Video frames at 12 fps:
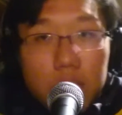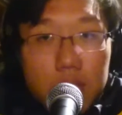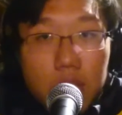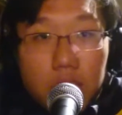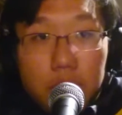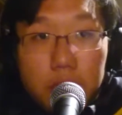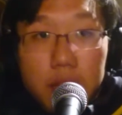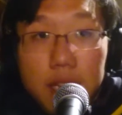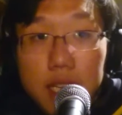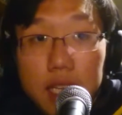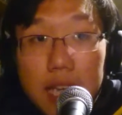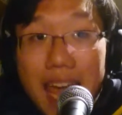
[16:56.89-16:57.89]
The
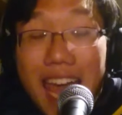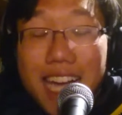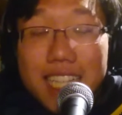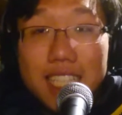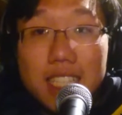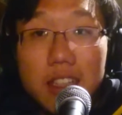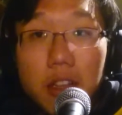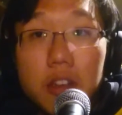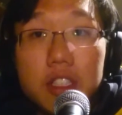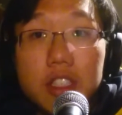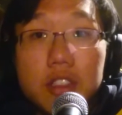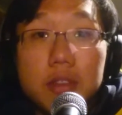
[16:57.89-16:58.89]
3x
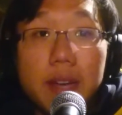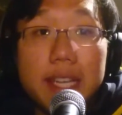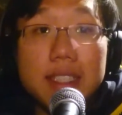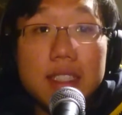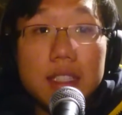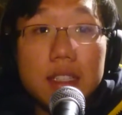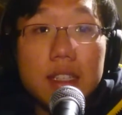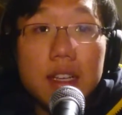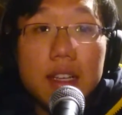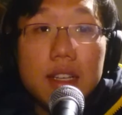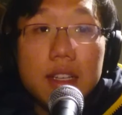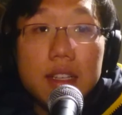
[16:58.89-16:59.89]
locker duration.
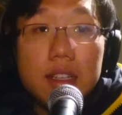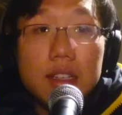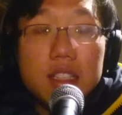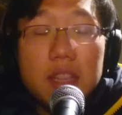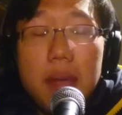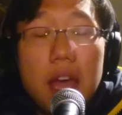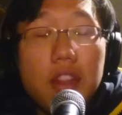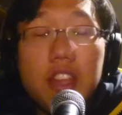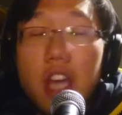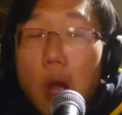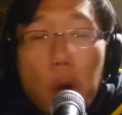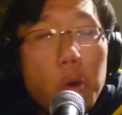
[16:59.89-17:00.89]
Somehow
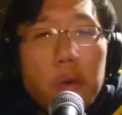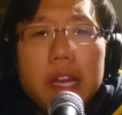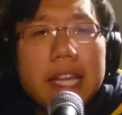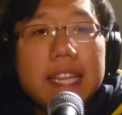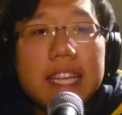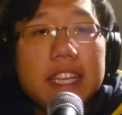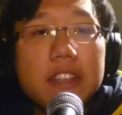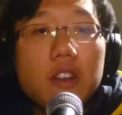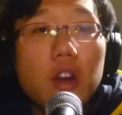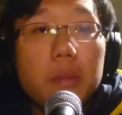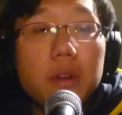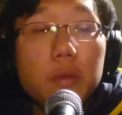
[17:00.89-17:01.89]
the only thing in
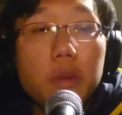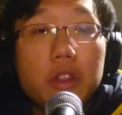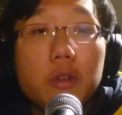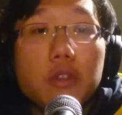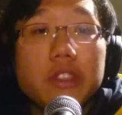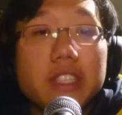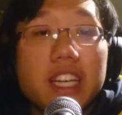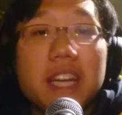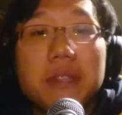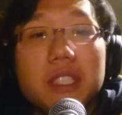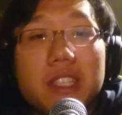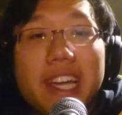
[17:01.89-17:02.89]
common with all the
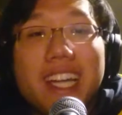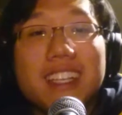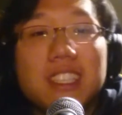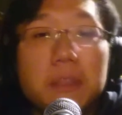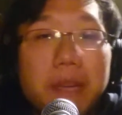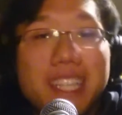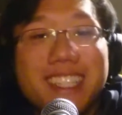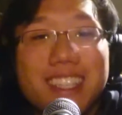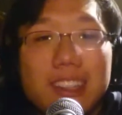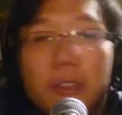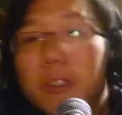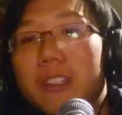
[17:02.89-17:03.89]
times Taylor spends in
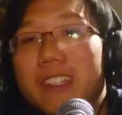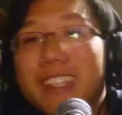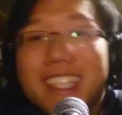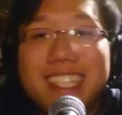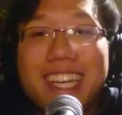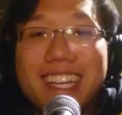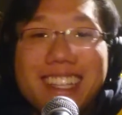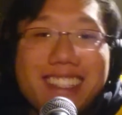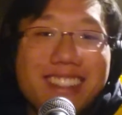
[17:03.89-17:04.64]
the locker is that it's